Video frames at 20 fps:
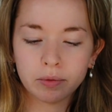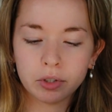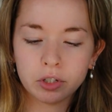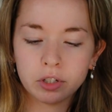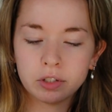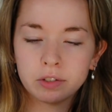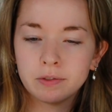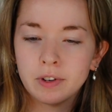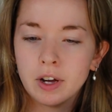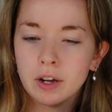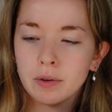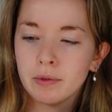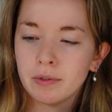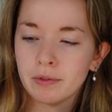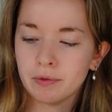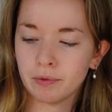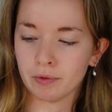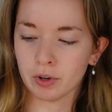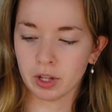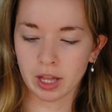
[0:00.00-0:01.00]
which is fun
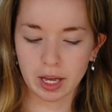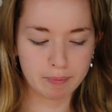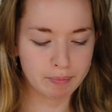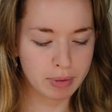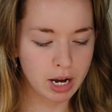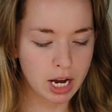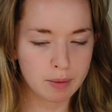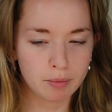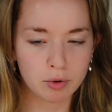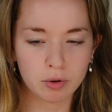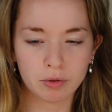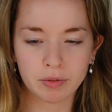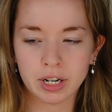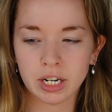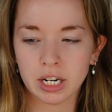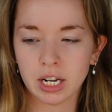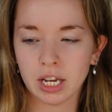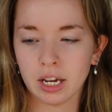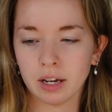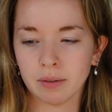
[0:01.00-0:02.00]
for like Bible
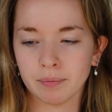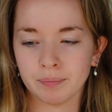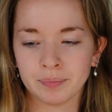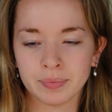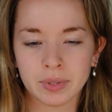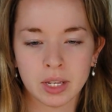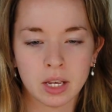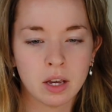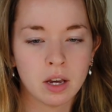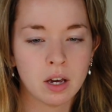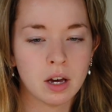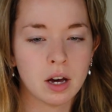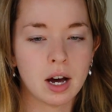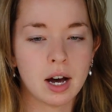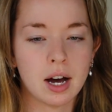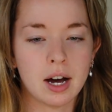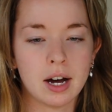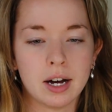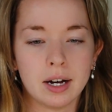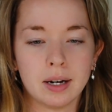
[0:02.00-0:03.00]
reading.
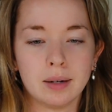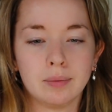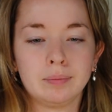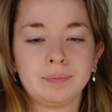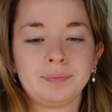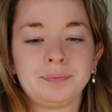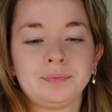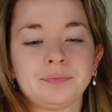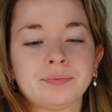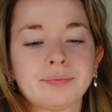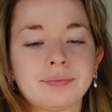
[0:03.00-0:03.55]
My